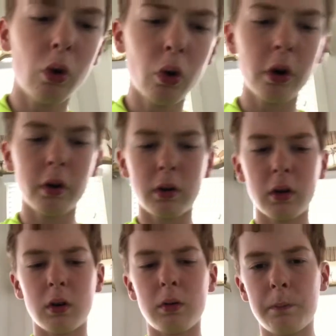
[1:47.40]
or
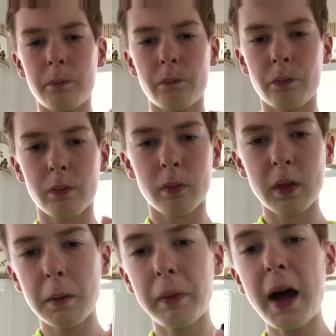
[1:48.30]
the
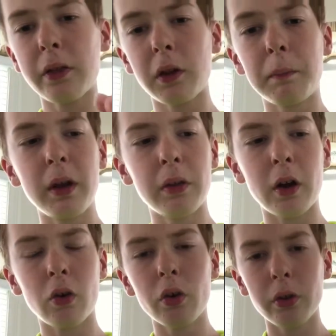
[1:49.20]
plastic piece
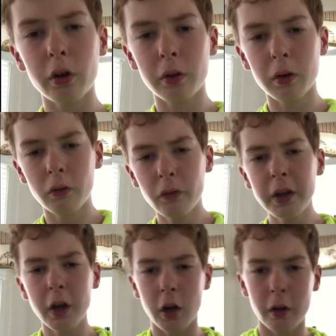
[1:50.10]
that holds your
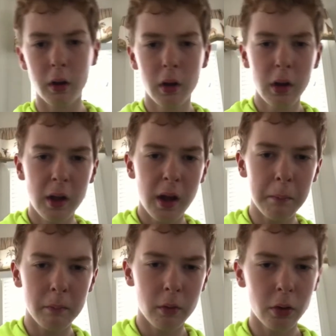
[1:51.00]
reed on.
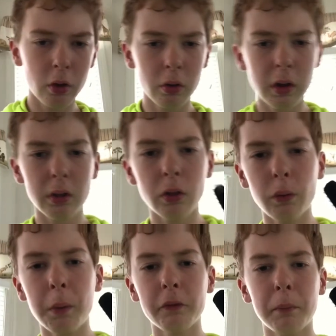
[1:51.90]
So this is
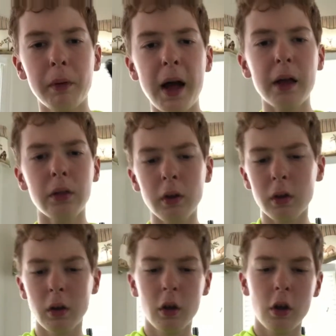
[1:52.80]
one with the plastic.
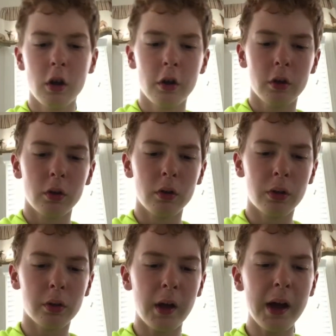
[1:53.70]
You
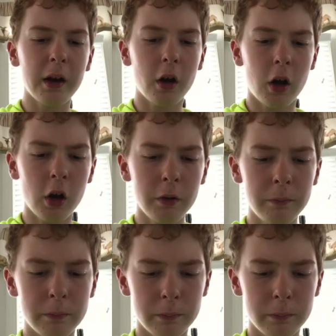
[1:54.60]
slide it on